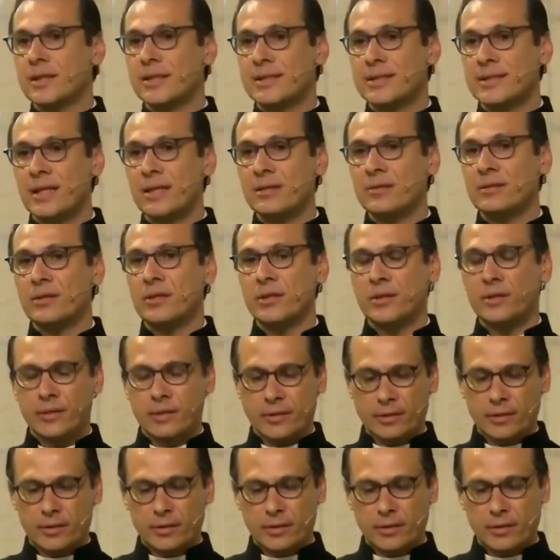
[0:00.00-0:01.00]
is under
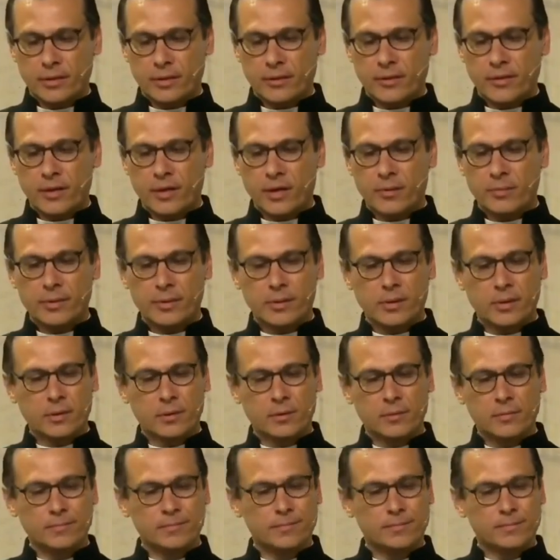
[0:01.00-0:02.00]
the rubble.
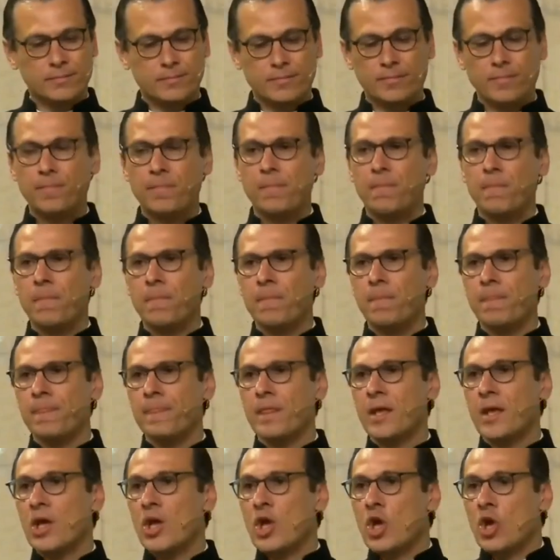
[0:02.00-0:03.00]

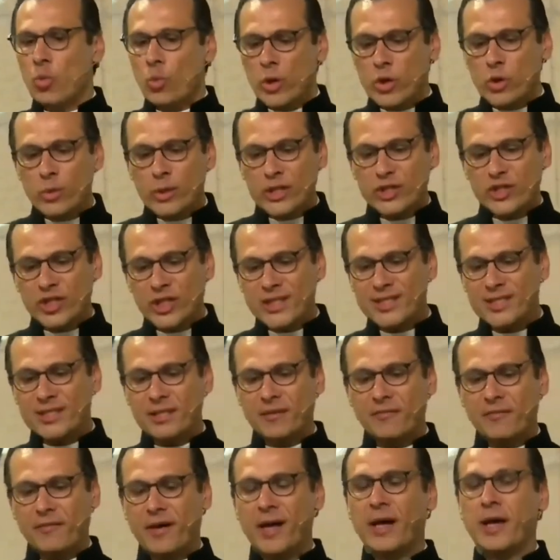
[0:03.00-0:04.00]
When we
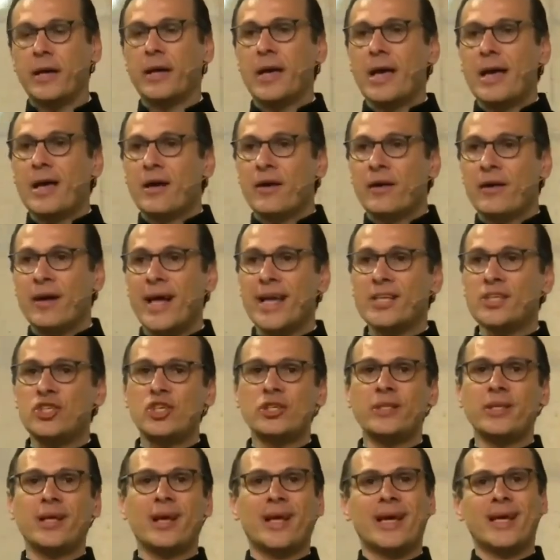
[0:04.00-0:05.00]
justify,
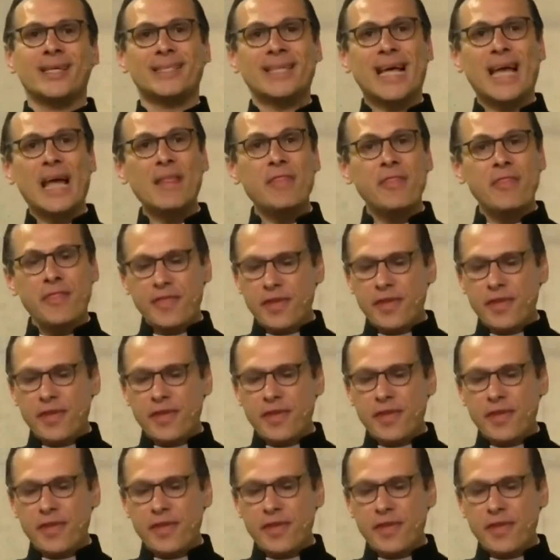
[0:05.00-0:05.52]
rationalize, and